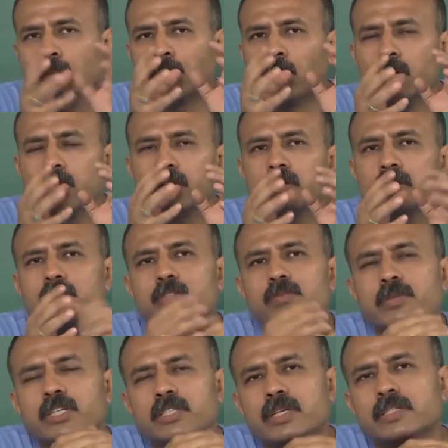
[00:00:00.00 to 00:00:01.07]
a molecular
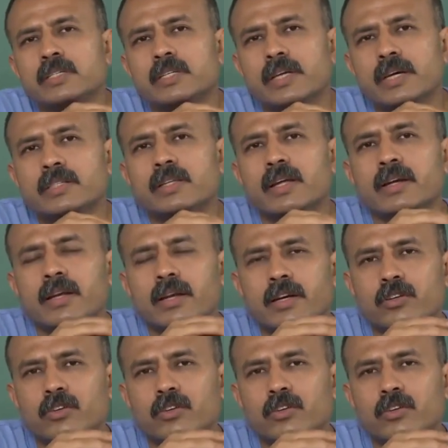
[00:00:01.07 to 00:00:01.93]
species ejects an